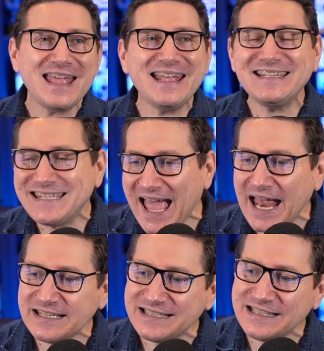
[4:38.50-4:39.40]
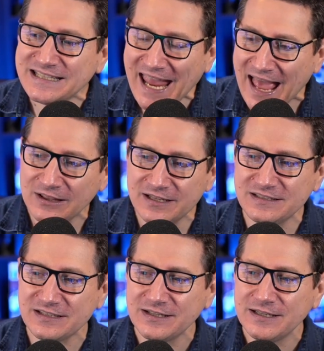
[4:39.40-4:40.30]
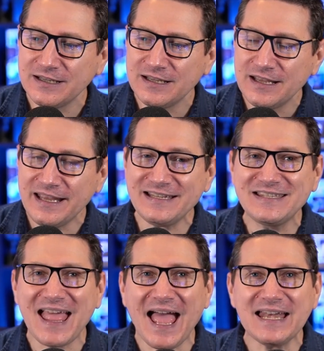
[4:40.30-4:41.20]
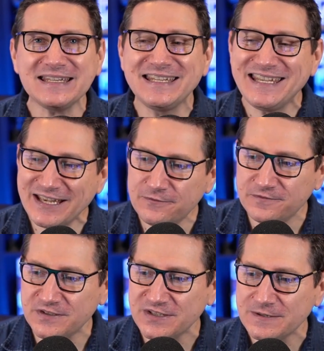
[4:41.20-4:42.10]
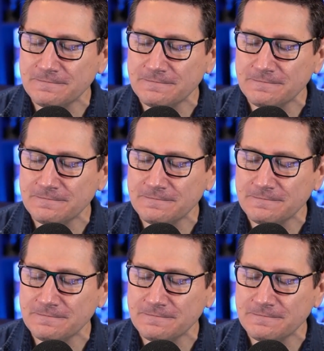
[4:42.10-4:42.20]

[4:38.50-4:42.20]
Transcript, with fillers: Is that talent? Is that gift